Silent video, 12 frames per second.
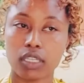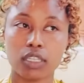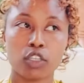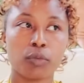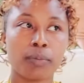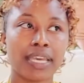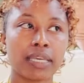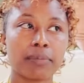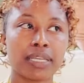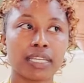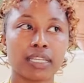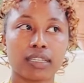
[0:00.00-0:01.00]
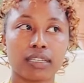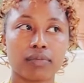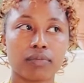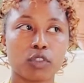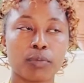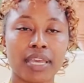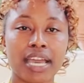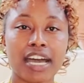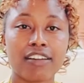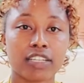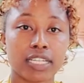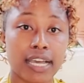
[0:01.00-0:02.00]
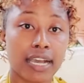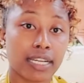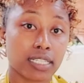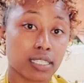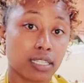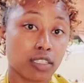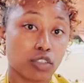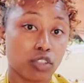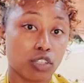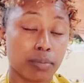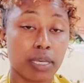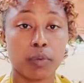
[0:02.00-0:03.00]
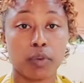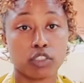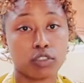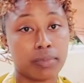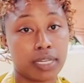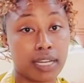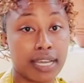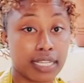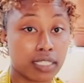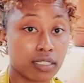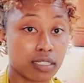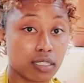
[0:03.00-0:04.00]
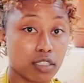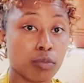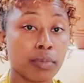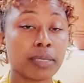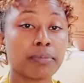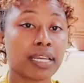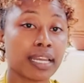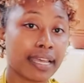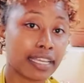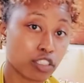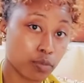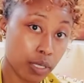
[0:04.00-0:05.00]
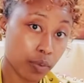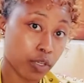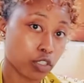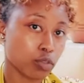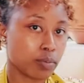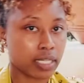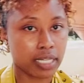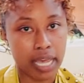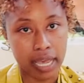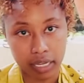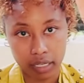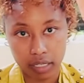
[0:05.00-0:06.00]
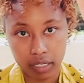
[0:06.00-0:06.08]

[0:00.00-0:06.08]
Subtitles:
you may have a darker skin tone, you may want to be light. You may be light, you may want to be dark.